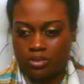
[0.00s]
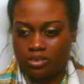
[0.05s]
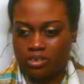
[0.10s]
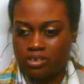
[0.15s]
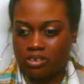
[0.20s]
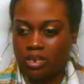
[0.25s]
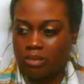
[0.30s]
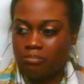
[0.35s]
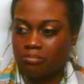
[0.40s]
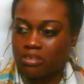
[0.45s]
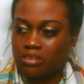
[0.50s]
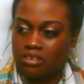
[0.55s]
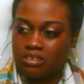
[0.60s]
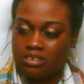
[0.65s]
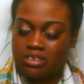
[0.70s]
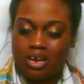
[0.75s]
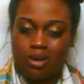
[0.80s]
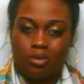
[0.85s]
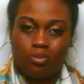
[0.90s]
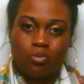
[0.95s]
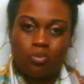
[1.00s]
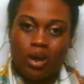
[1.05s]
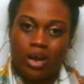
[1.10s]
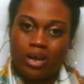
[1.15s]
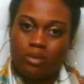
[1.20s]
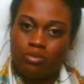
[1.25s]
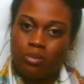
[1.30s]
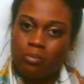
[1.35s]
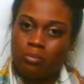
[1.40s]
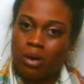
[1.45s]
something's not
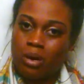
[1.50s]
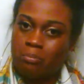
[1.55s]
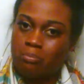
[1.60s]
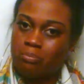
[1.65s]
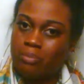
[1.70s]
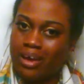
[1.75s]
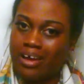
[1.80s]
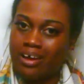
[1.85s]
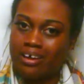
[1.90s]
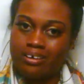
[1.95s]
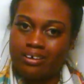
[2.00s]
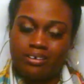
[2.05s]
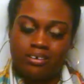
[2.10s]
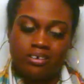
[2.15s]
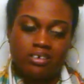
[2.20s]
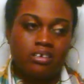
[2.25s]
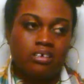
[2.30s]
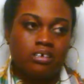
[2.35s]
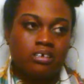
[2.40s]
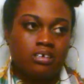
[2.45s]
right with my back.